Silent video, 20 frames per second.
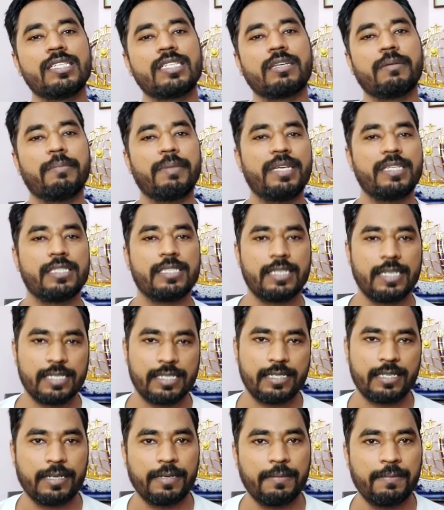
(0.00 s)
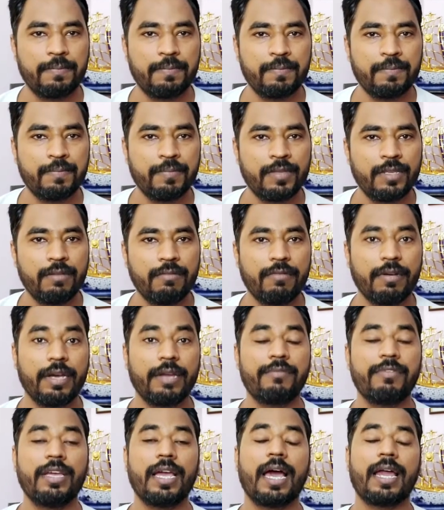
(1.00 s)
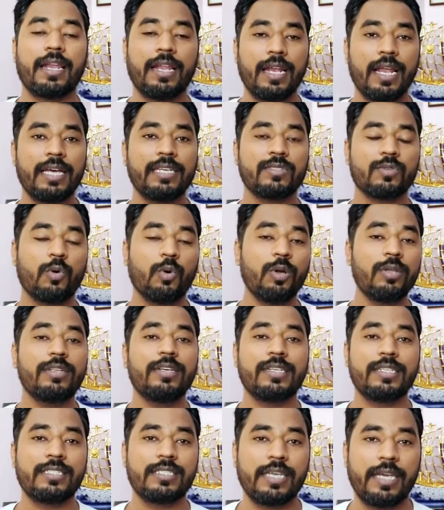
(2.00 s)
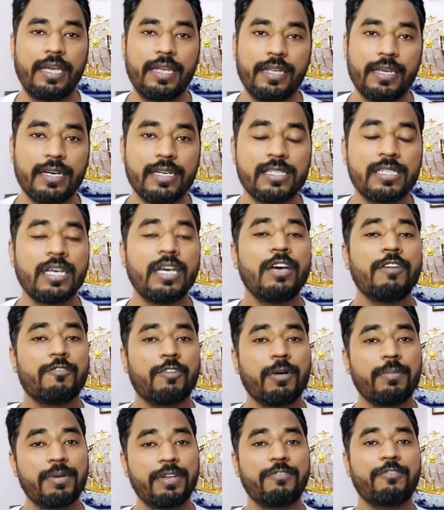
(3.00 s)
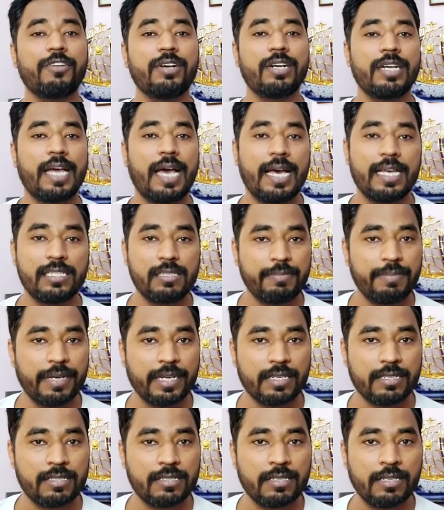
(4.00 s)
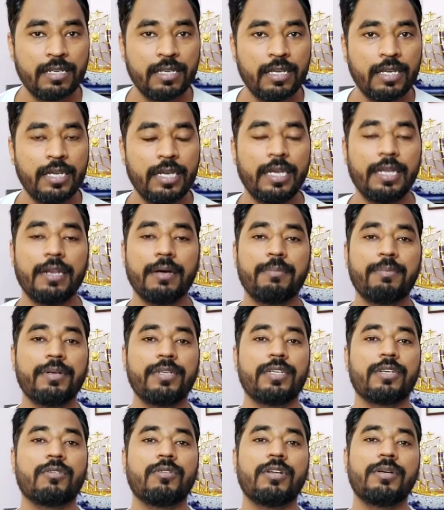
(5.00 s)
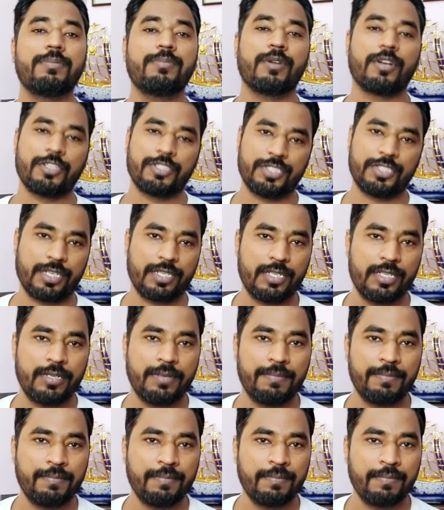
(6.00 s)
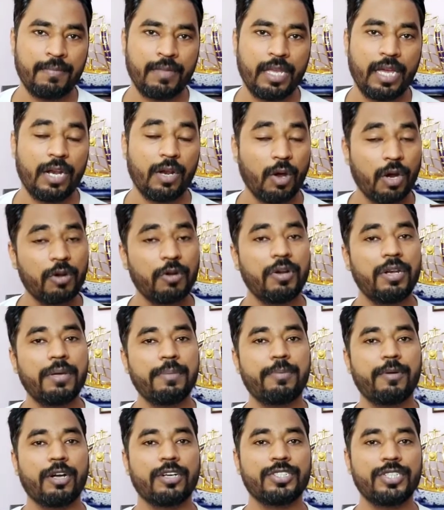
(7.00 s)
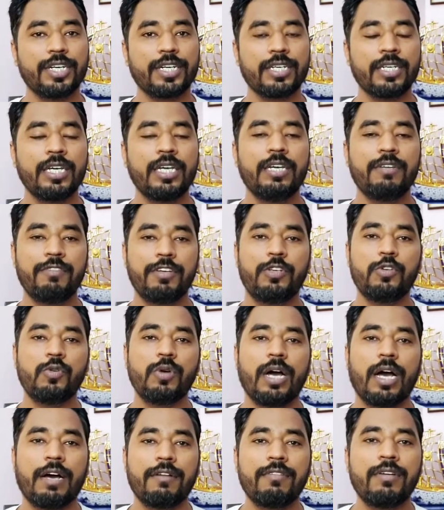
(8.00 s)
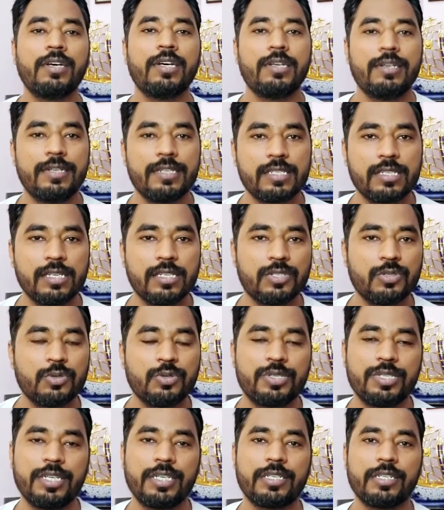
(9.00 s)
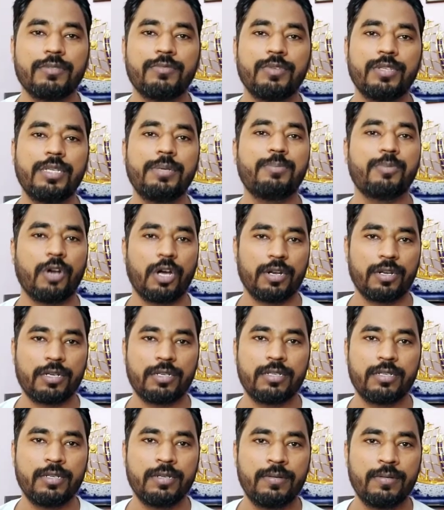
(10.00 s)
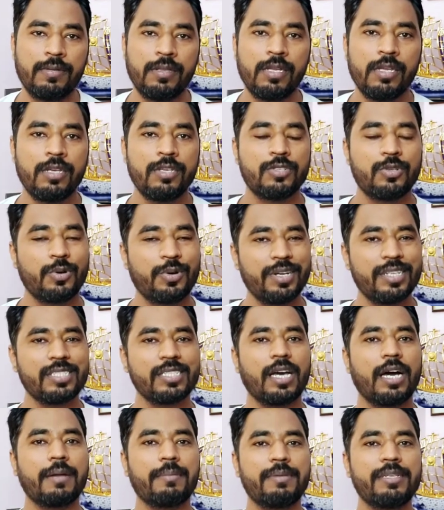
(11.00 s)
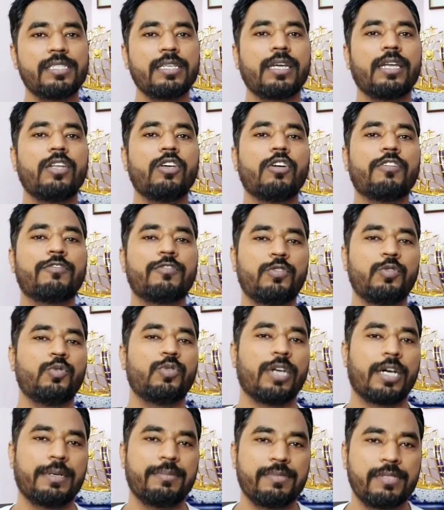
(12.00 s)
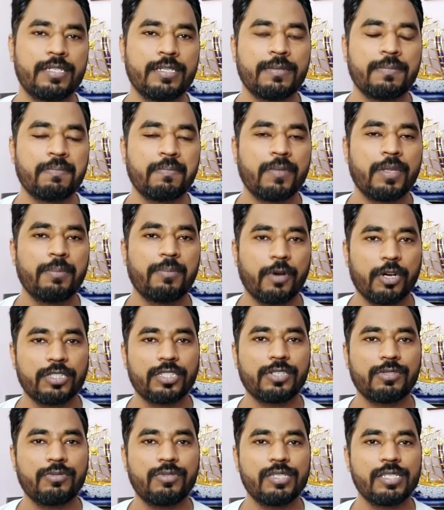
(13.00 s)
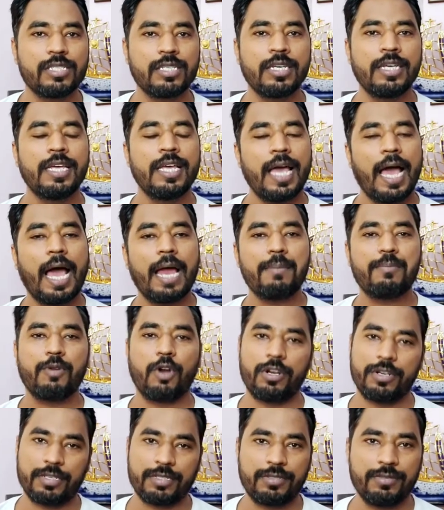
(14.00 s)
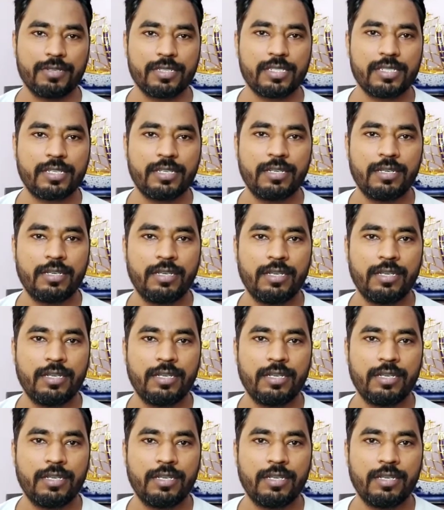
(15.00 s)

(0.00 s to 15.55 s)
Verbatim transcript: risk-based testing, where we analyze all the risk areas from different aspects in a particular project. And not only project, we do have risk associated with the product. So risks are basically of two types, project risk and product risk.